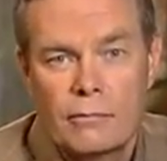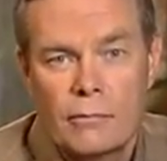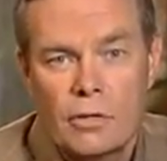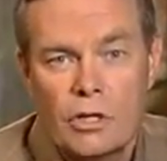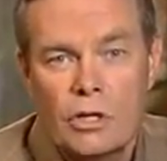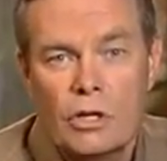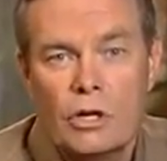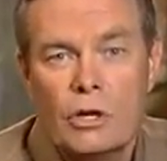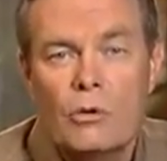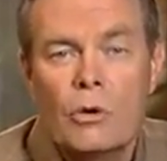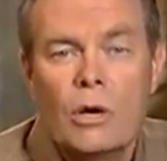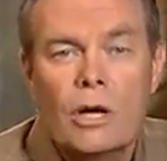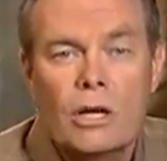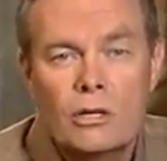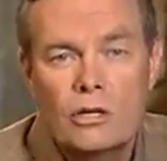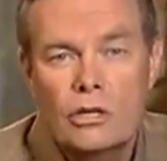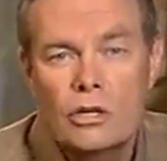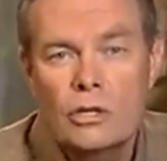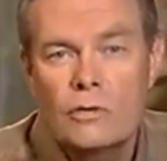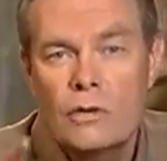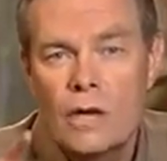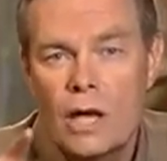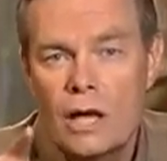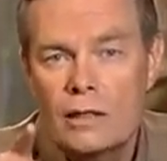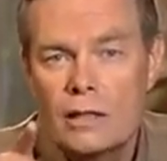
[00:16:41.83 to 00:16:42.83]
You know what?
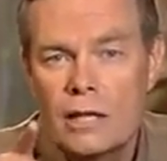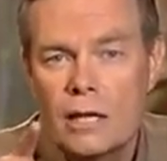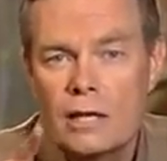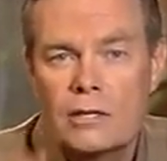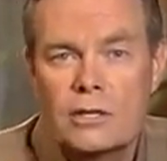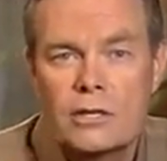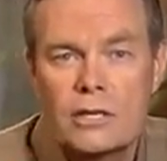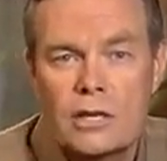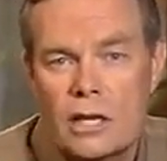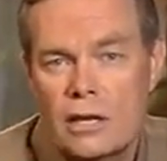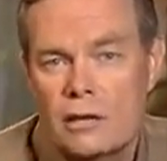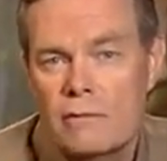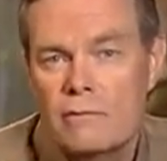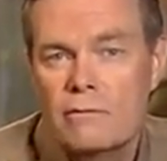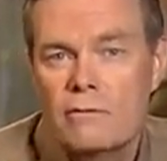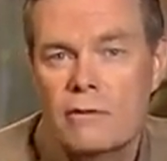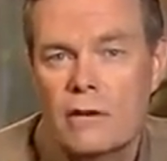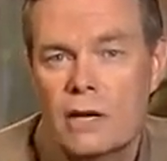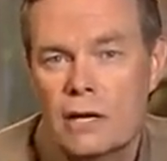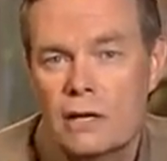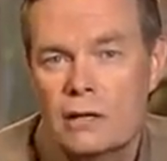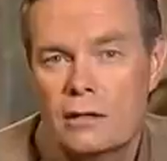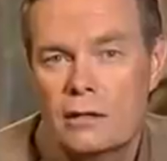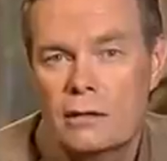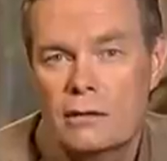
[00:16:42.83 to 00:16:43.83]
You've got that same
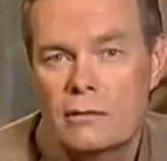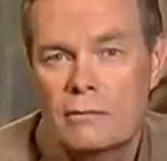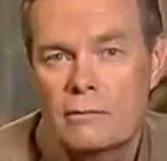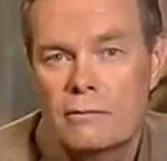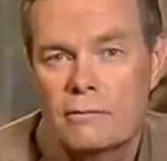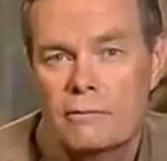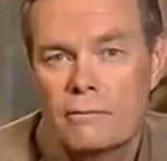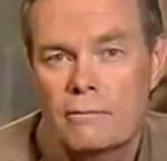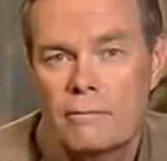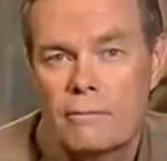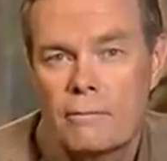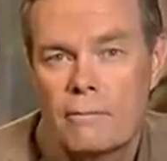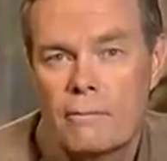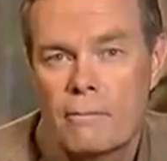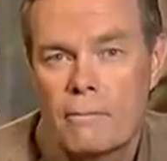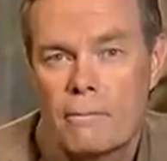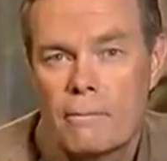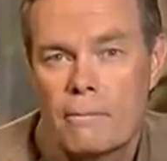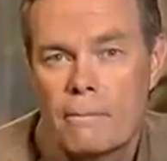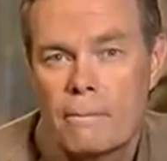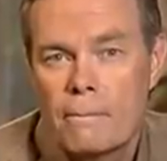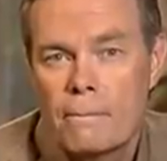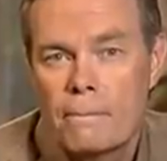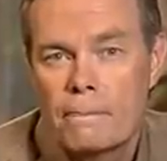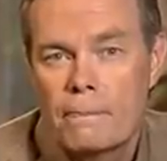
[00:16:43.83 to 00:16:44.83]
faith.
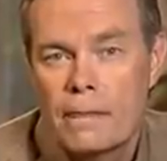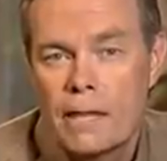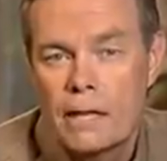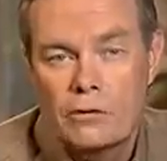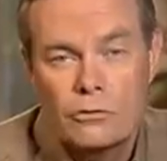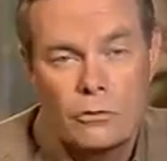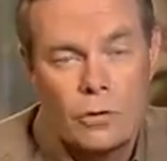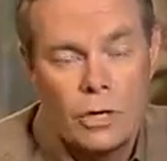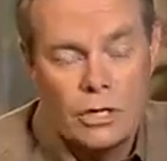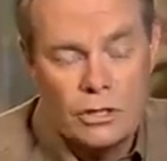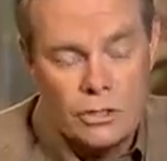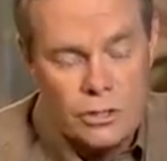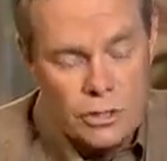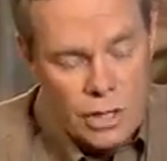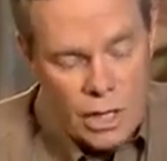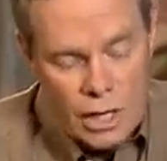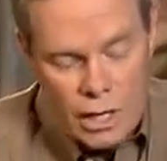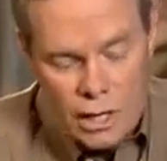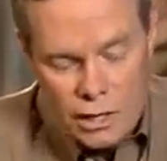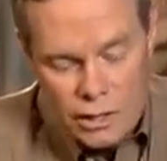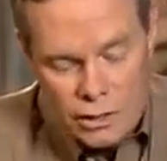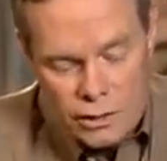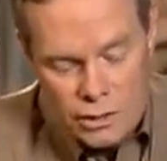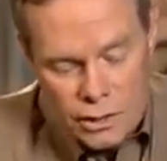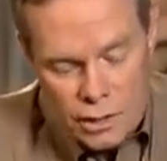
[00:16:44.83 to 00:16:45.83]
That's what he
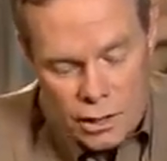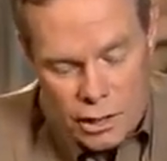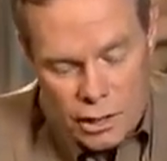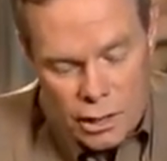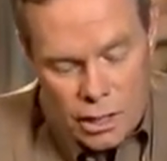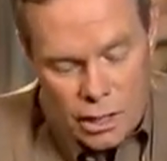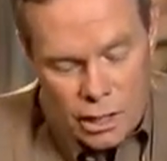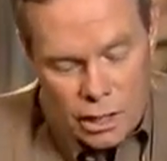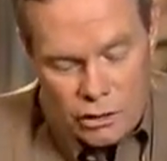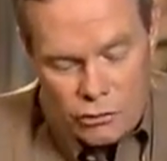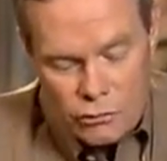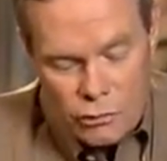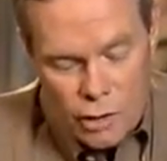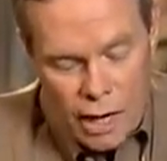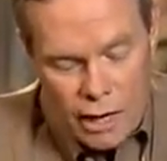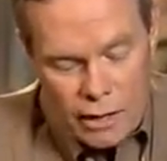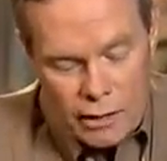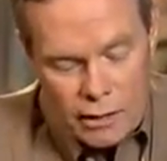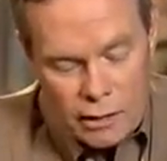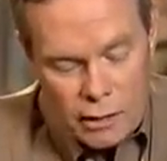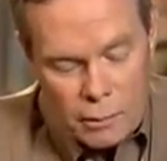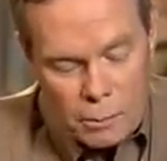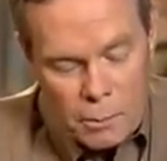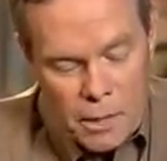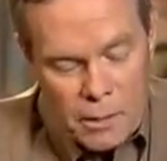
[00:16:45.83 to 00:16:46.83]
says. He's
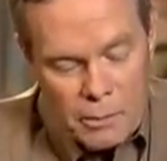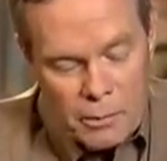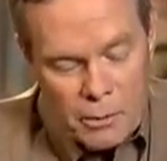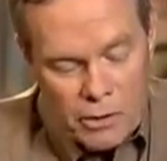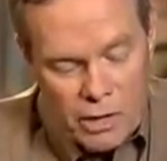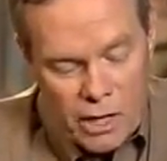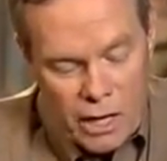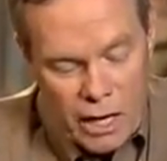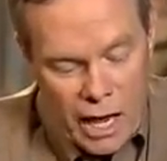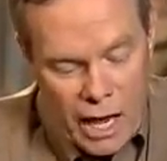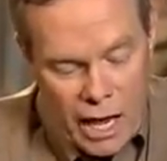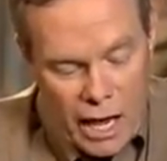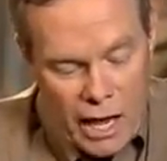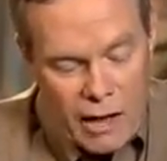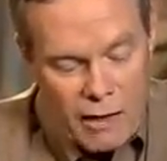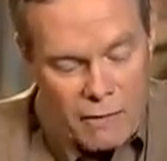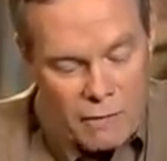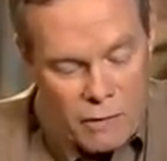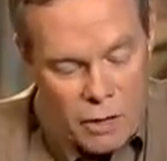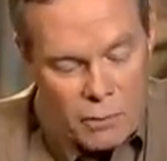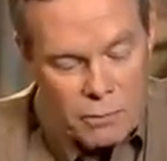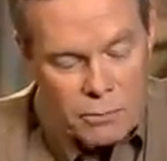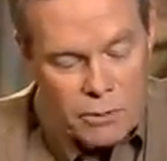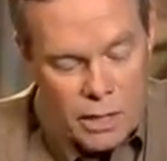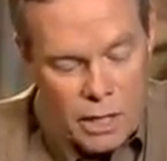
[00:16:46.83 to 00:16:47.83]
writing to people that have
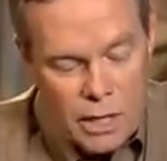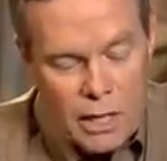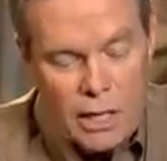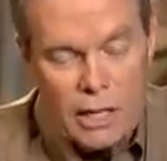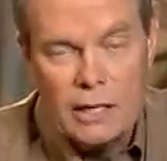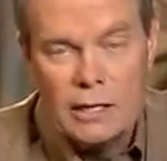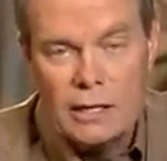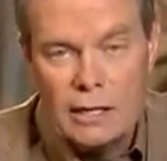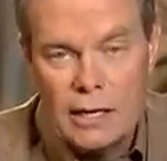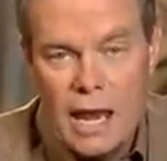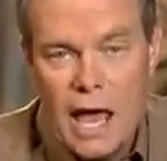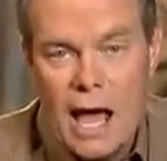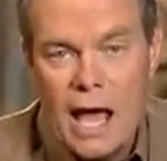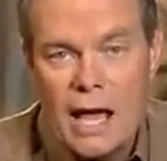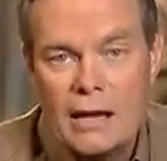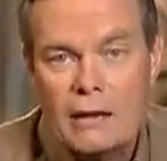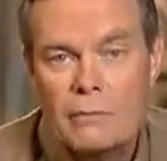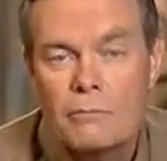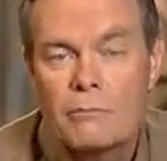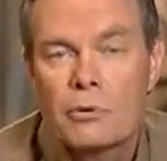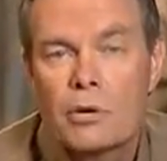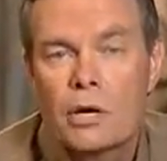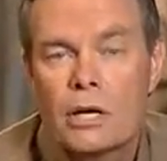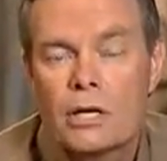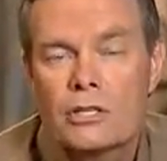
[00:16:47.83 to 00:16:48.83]
obtained like
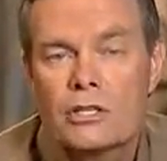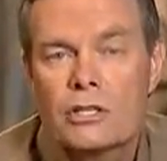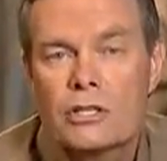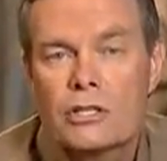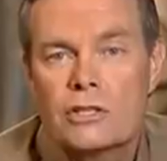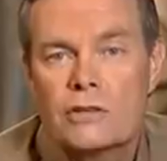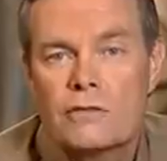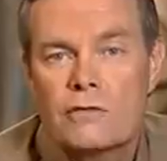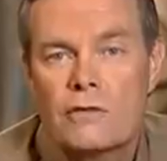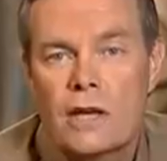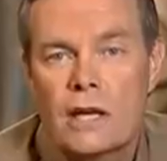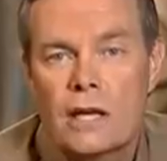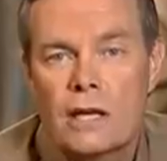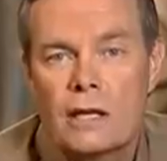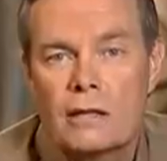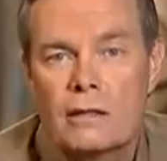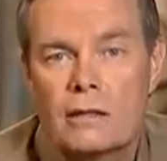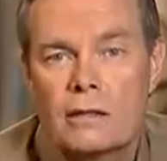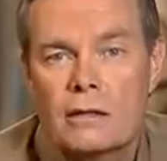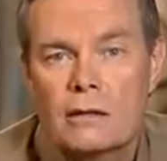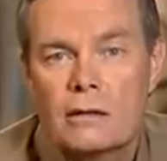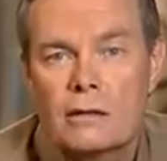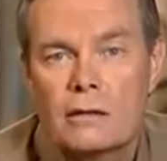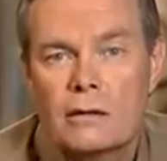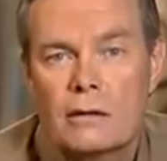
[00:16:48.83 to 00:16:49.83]
precious faith.
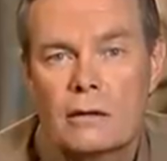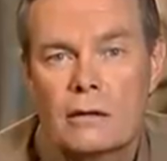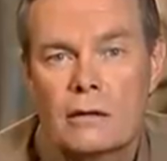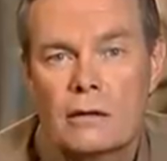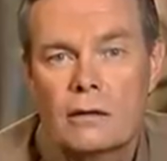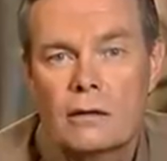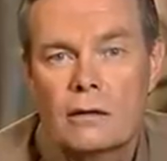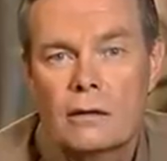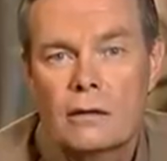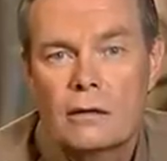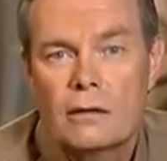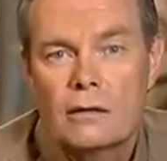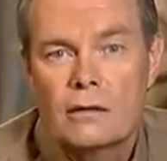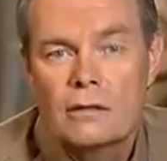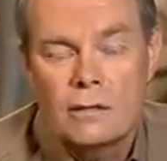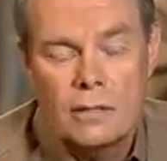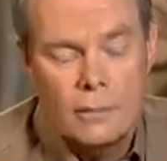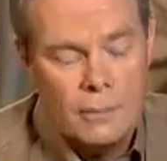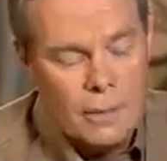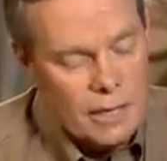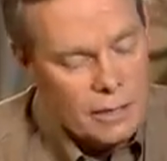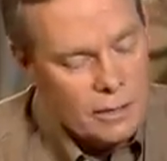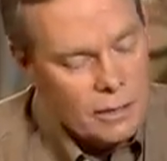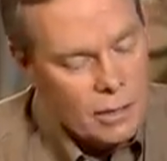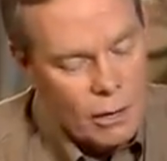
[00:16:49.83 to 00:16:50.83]

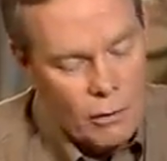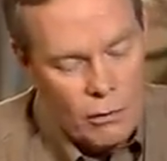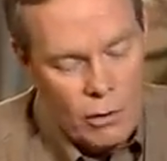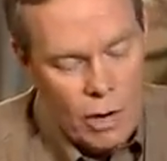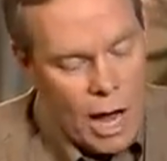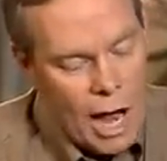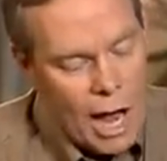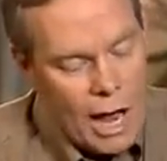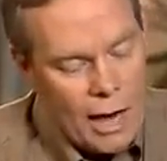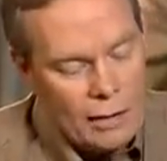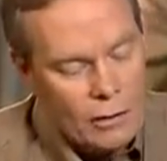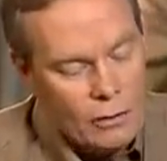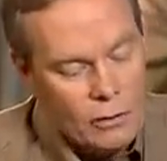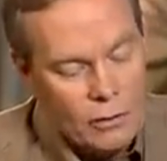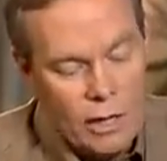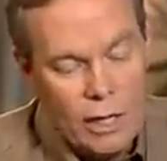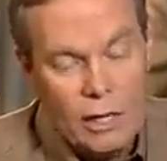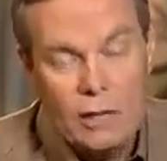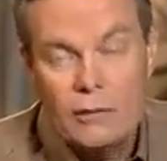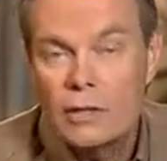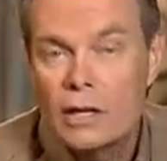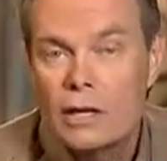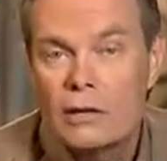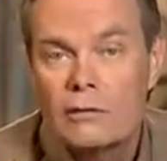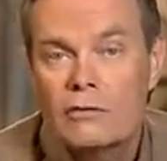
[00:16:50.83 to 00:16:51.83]
Somebody says, well, I don't
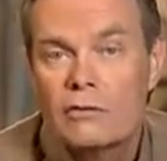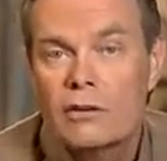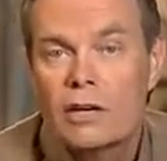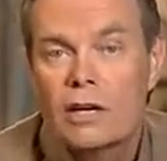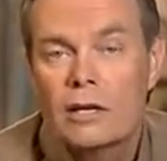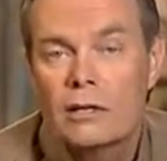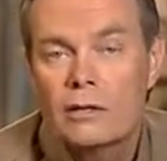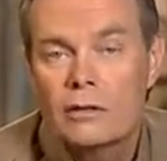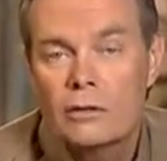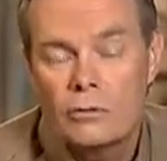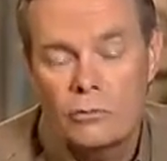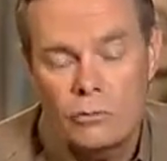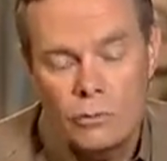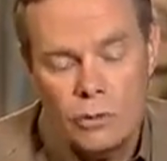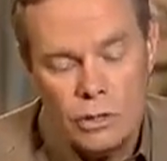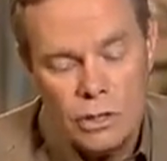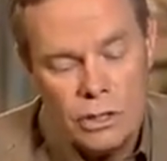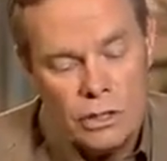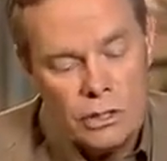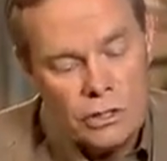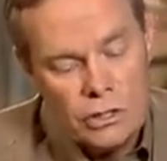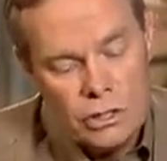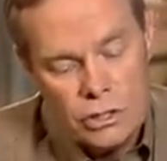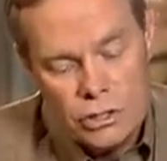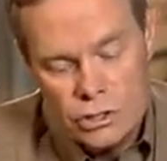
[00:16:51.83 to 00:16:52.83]
have that faith. Well,
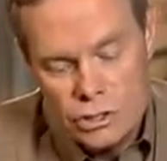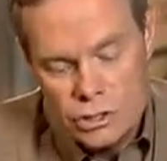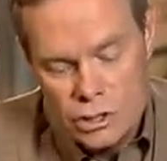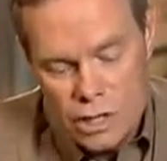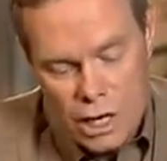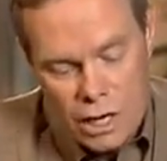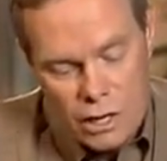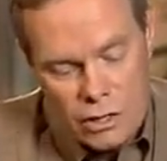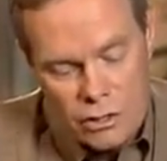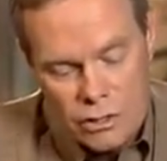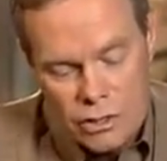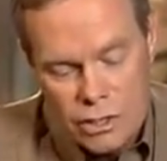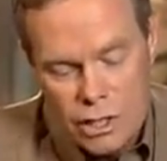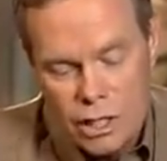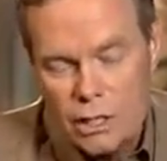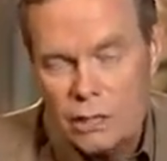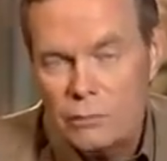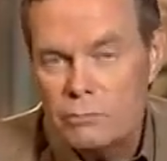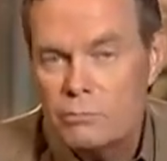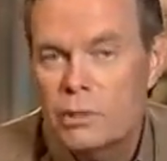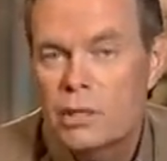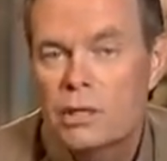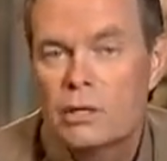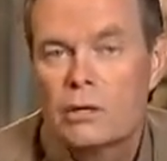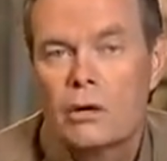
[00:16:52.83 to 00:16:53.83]
then just tear 2
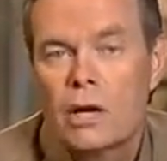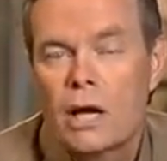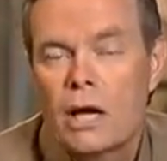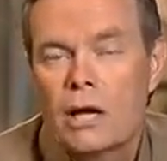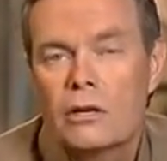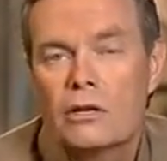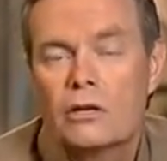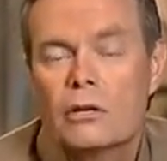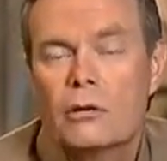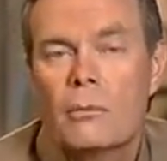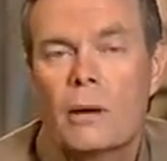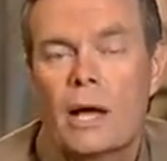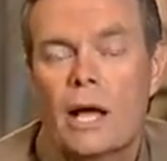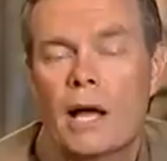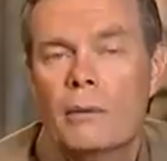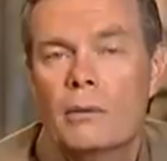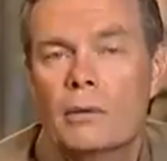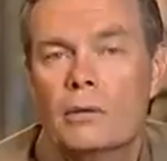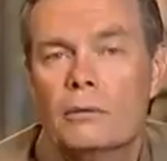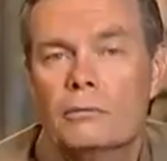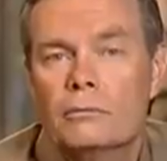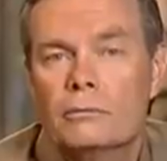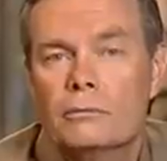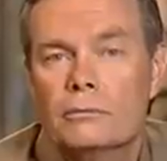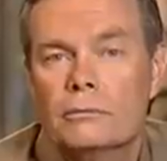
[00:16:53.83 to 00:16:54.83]
Peter out of your
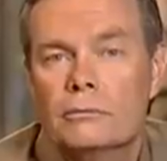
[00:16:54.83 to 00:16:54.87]
Bible.